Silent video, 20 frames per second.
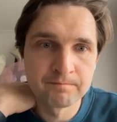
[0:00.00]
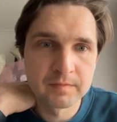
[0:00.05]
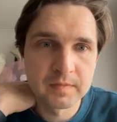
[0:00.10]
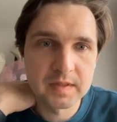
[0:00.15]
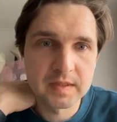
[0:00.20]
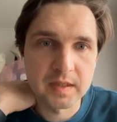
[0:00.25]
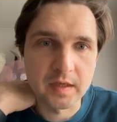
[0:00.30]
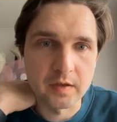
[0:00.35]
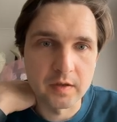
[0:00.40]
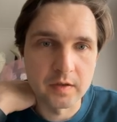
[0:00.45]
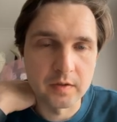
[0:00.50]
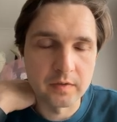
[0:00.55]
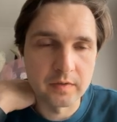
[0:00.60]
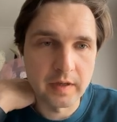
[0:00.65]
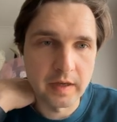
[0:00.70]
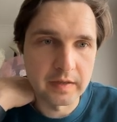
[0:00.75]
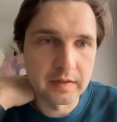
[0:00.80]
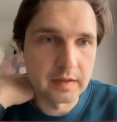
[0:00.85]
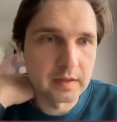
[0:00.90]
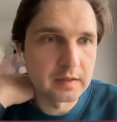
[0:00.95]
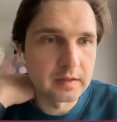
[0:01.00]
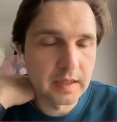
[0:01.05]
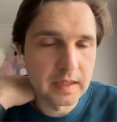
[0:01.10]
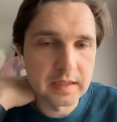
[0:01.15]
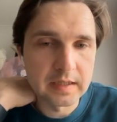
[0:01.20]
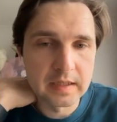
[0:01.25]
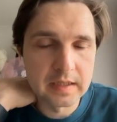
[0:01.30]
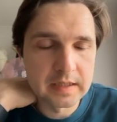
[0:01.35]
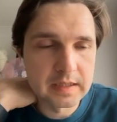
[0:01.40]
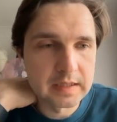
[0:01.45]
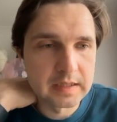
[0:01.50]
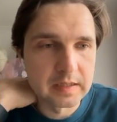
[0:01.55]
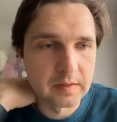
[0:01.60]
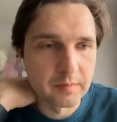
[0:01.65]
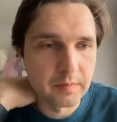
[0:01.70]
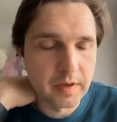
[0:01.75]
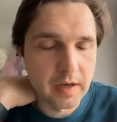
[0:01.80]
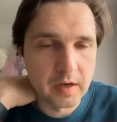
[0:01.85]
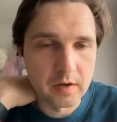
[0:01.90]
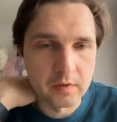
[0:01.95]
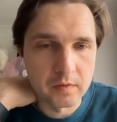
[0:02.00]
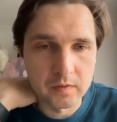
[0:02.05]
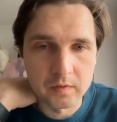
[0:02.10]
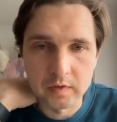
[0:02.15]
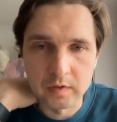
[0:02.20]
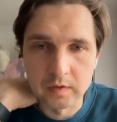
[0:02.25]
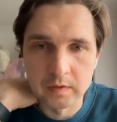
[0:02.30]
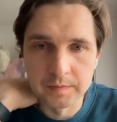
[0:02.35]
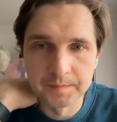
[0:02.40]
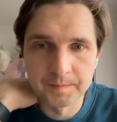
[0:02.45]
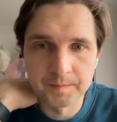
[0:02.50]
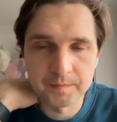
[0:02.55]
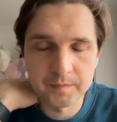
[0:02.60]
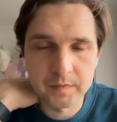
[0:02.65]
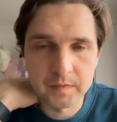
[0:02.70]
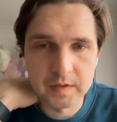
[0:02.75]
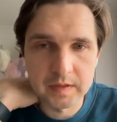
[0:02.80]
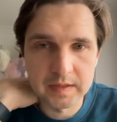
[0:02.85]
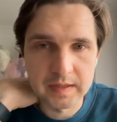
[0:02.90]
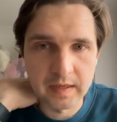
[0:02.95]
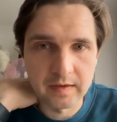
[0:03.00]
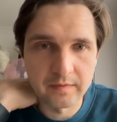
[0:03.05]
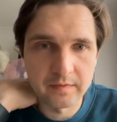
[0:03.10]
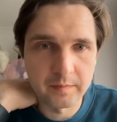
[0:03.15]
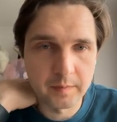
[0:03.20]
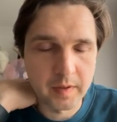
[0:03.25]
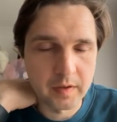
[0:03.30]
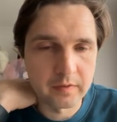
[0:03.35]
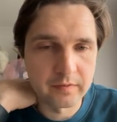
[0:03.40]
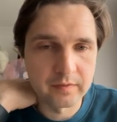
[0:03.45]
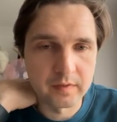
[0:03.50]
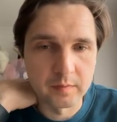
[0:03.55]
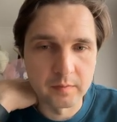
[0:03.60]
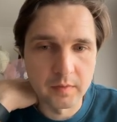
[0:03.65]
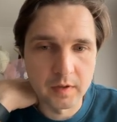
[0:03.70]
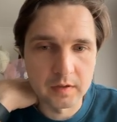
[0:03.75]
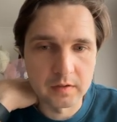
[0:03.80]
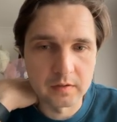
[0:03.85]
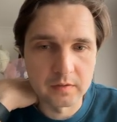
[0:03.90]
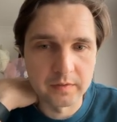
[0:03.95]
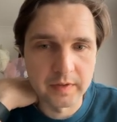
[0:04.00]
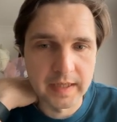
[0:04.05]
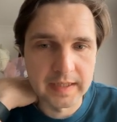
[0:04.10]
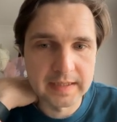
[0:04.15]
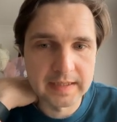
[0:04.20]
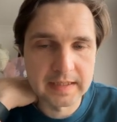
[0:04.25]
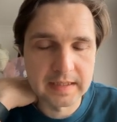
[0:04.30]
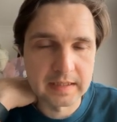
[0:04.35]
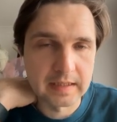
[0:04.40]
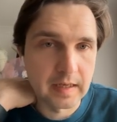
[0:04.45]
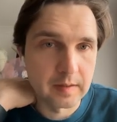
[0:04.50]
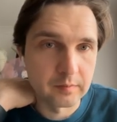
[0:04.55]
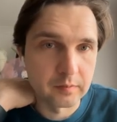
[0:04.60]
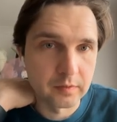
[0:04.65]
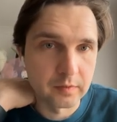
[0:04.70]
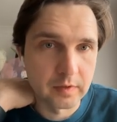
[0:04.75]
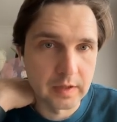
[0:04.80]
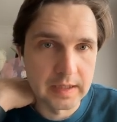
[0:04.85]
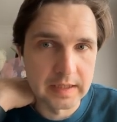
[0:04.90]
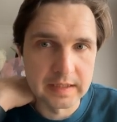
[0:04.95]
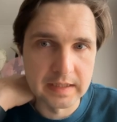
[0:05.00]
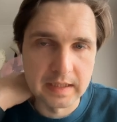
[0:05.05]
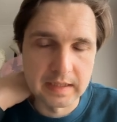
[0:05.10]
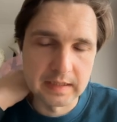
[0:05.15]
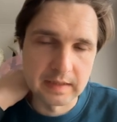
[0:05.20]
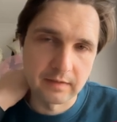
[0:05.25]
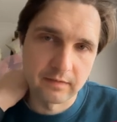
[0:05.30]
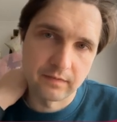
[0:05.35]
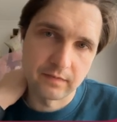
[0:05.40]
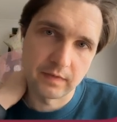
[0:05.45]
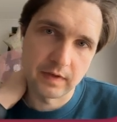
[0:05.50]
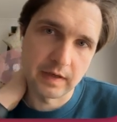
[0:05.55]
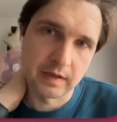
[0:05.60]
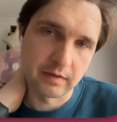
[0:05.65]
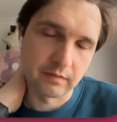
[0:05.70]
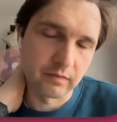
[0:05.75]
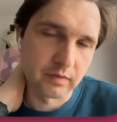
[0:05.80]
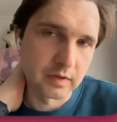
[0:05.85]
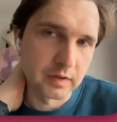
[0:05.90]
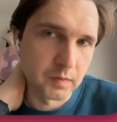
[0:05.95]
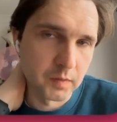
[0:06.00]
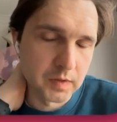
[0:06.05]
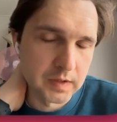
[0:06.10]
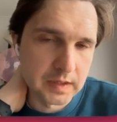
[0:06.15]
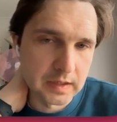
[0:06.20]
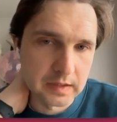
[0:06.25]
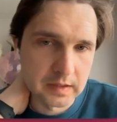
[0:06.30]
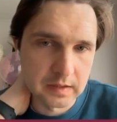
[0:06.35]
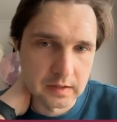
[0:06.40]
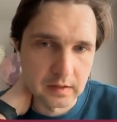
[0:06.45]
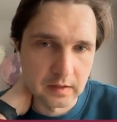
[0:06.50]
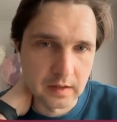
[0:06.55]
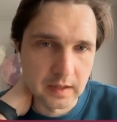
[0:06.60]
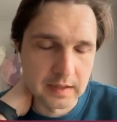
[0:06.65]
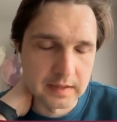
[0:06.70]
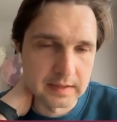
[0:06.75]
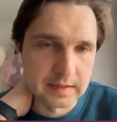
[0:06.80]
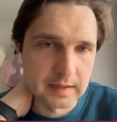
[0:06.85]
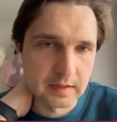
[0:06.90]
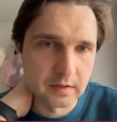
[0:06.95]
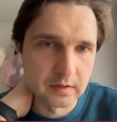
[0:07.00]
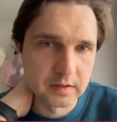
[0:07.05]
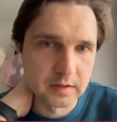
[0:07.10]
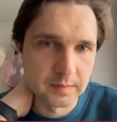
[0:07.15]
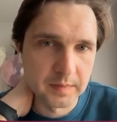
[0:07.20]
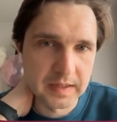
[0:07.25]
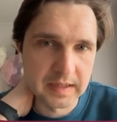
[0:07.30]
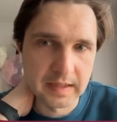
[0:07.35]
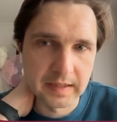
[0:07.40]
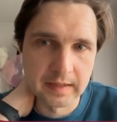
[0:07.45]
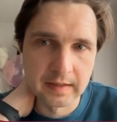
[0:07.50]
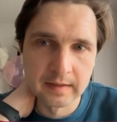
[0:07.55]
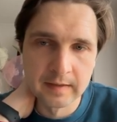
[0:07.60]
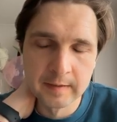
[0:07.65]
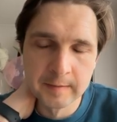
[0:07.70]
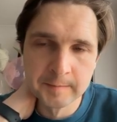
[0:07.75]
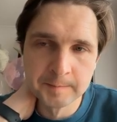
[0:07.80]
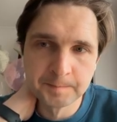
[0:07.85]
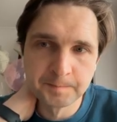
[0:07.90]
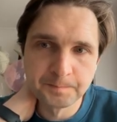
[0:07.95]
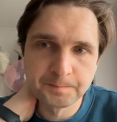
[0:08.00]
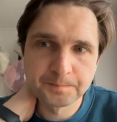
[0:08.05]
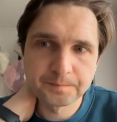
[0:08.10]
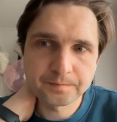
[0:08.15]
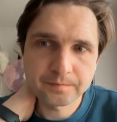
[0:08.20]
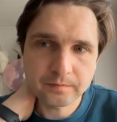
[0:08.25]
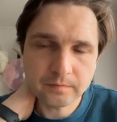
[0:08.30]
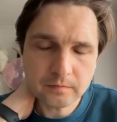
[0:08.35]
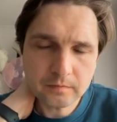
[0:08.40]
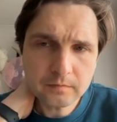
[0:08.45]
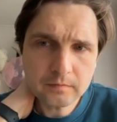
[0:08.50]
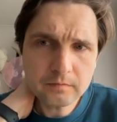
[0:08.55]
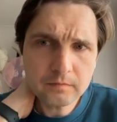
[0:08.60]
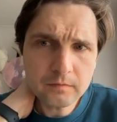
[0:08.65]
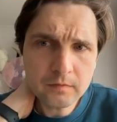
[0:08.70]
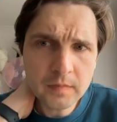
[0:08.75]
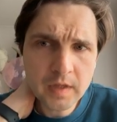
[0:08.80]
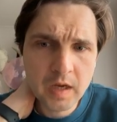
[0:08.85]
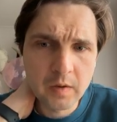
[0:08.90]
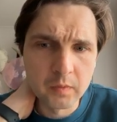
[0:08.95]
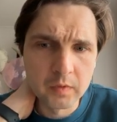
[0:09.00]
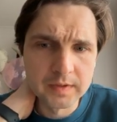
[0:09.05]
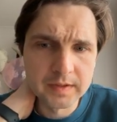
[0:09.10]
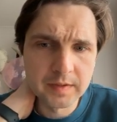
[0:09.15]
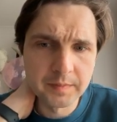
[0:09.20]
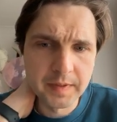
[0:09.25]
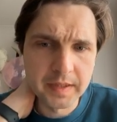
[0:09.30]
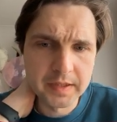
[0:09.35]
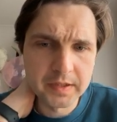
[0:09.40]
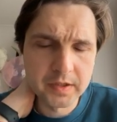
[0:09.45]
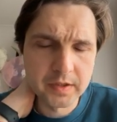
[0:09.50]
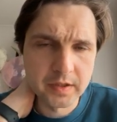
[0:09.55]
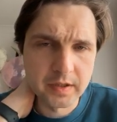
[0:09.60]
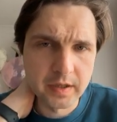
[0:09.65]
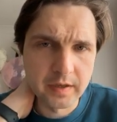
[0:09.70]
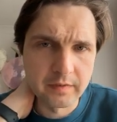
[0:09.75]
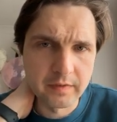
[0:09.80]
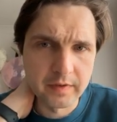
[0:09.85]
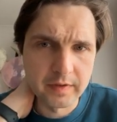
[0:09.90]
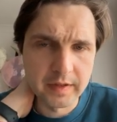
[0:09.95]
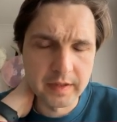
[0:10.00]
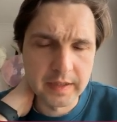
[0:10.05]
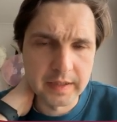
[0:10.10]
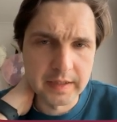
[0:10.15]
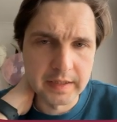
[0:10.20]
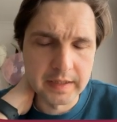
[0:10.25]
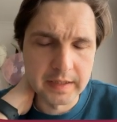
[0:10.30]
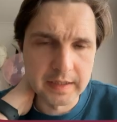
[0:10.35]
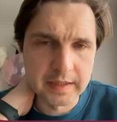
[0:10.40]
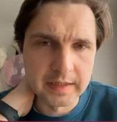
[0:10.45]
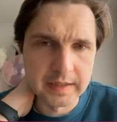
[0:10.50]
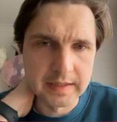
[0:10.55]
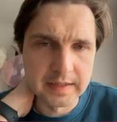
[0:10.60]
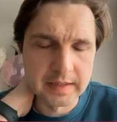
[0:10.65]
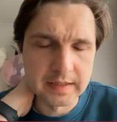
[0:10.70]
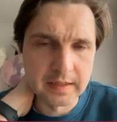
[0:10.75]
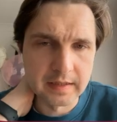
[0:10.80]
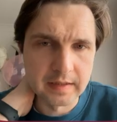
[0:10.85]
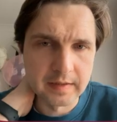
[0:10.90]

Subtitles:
So I think that this is the powerful stuff, powerful model. That's an upgrade that I've really wanted to do, and ultimately, I want to make sure everything is